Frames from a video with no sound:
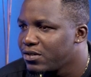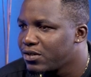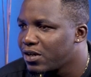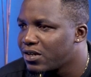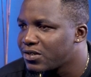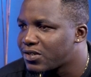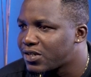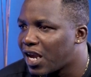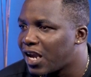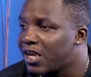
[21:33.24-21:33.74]

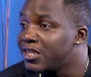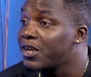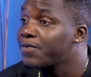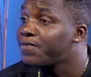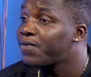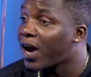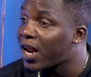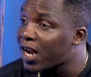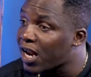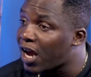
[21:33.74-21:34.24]
You understand? He's a
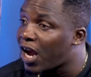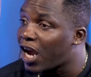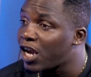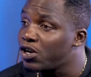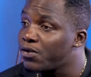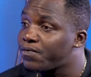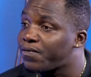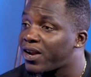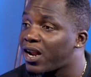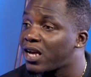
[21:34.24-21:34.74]
father. I
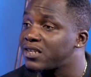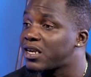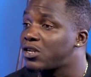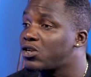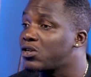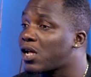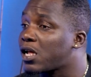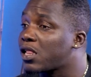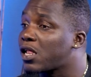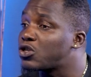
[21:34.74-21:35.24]
know fathers are
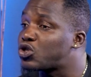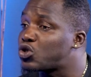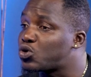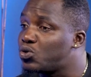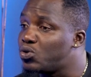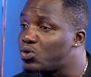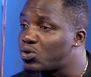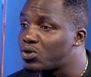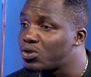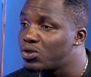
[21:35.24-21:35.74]
not allowed to
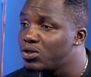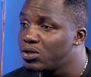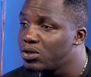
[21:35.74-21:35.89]
cook.